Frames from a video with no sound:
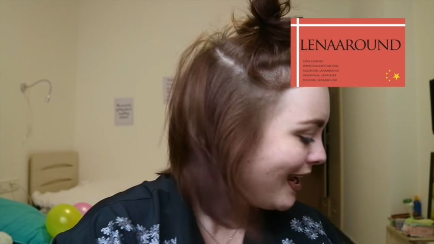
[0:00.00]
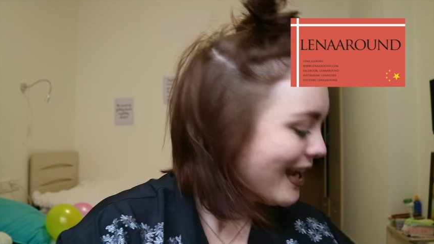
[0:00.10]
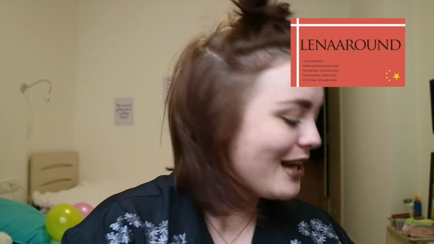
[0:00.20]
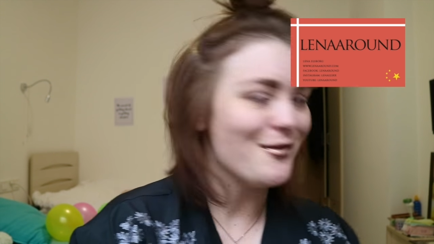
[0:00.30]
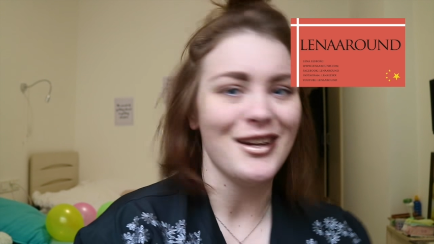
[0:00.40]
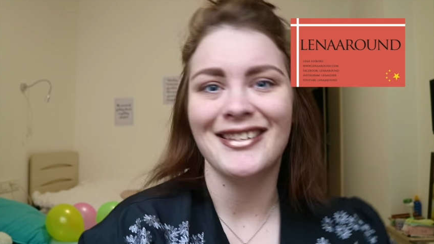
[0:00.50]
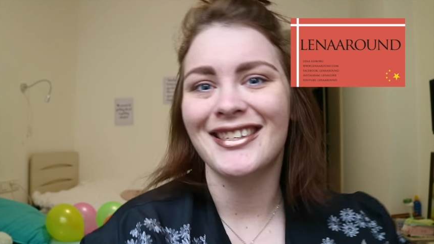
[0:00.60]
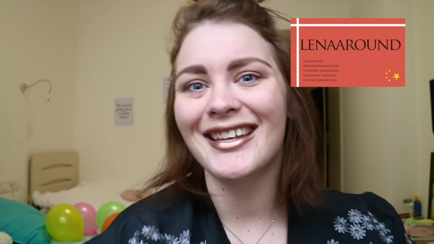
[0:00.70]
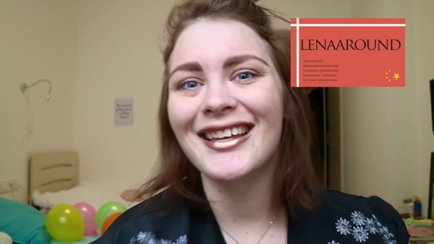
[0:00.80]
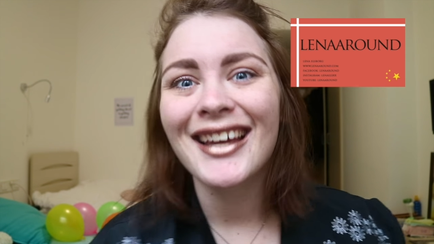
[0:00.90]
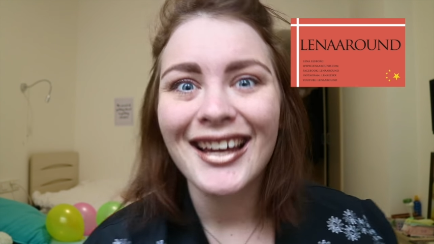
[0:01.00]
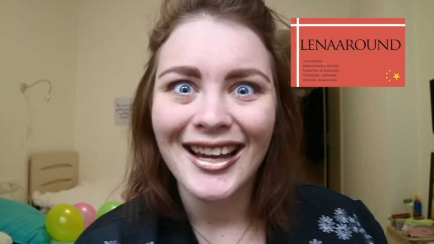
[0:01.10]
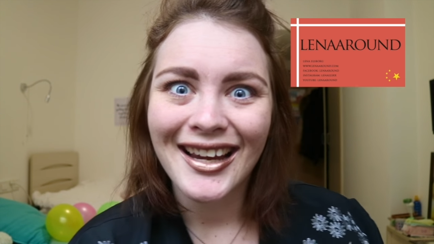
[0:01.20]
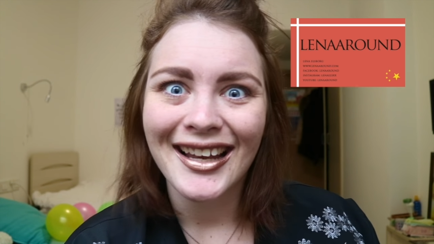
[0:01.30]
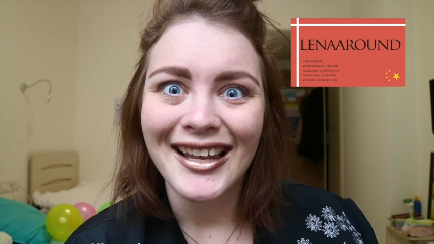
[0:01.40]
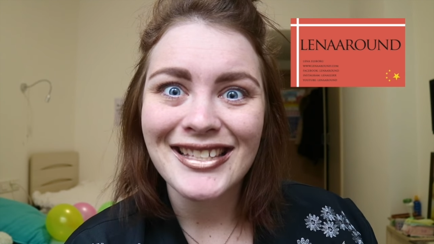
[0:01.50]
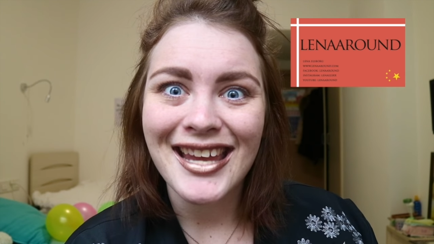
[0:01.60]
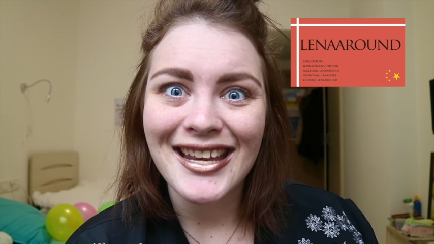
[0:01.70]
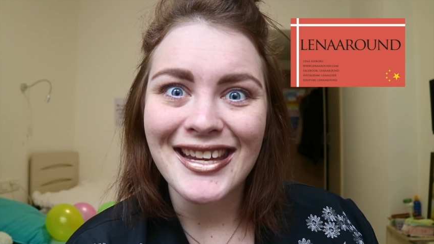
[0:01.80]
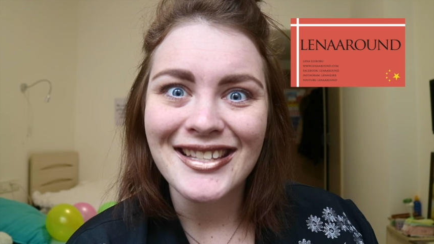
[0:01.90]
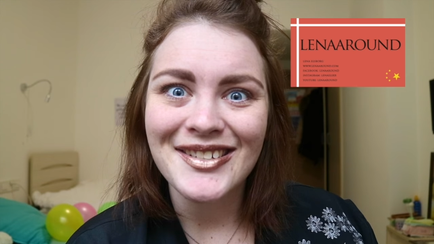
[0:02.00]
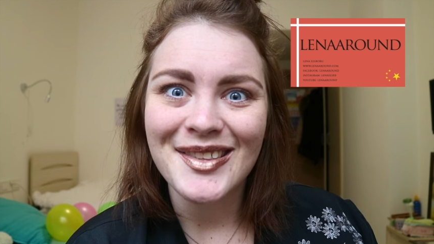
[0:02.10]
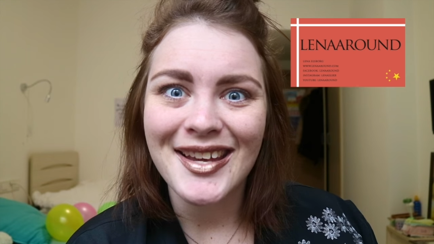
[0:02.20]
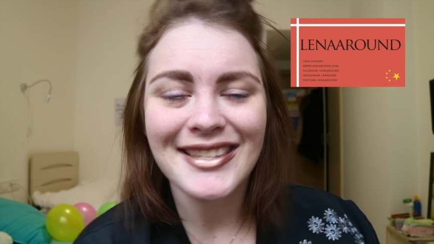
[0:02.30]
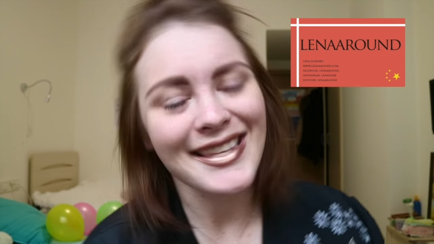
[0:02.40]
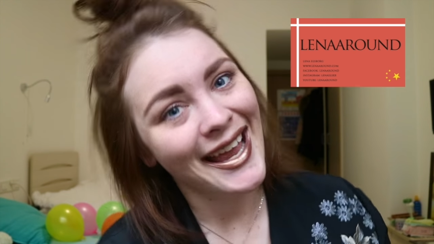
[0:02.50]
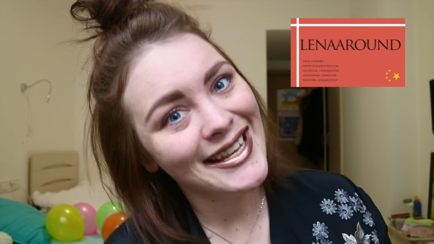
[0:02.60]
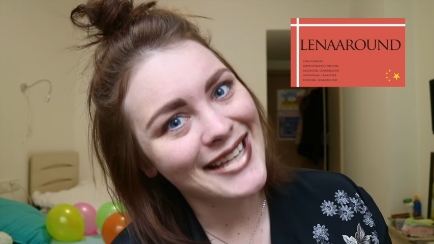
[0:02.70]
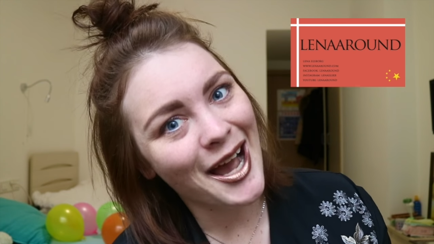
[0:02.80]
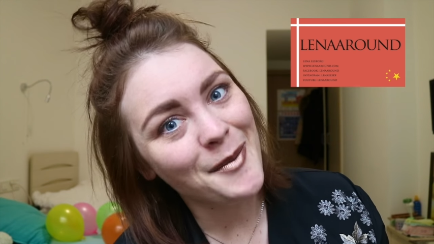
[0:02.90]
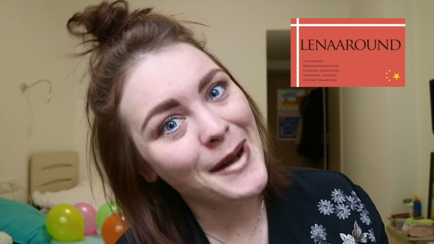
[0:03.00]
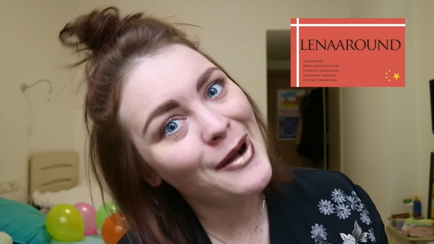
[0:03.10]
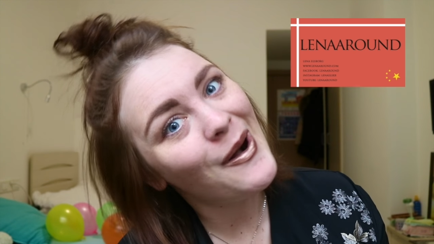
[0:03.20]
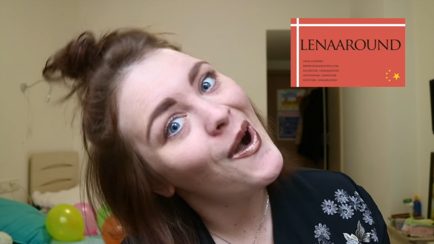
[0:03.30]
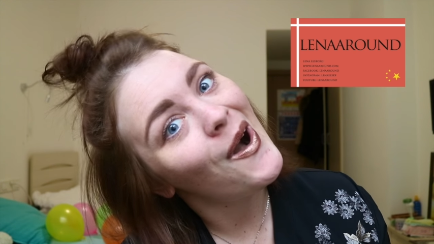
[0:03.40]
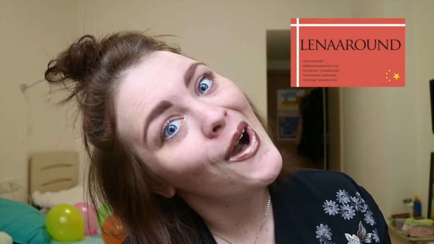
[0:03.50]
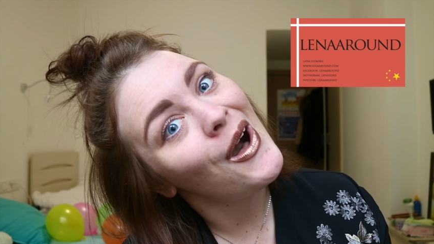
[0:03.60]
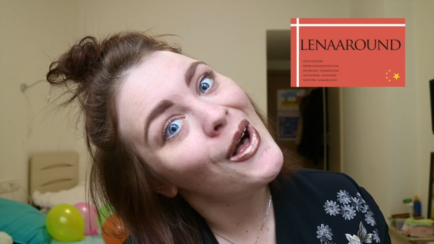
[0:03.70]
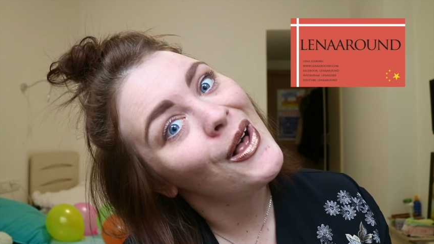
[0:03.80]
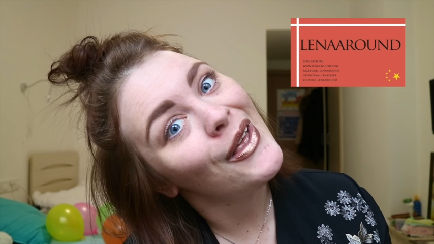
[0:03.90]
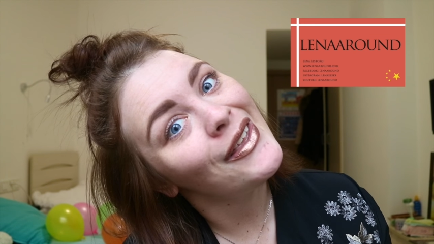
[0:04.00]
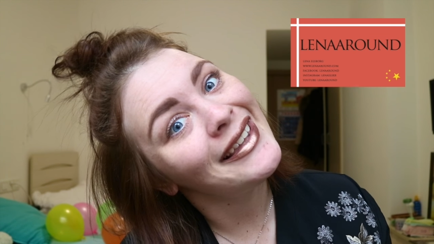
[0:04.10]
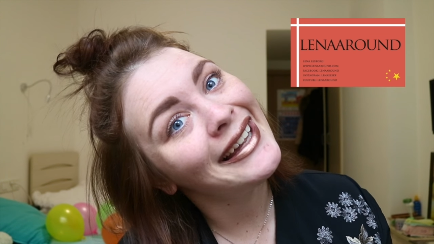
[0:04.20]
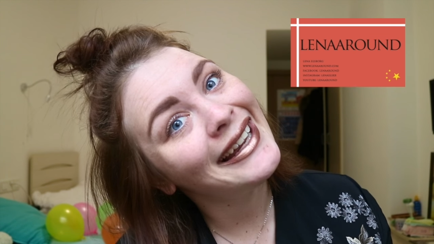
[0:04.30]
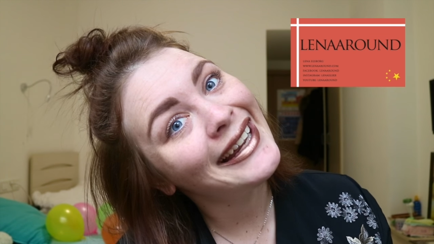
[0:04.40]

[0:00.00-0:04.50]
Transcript: Anyways, let's get into this Taobao haul.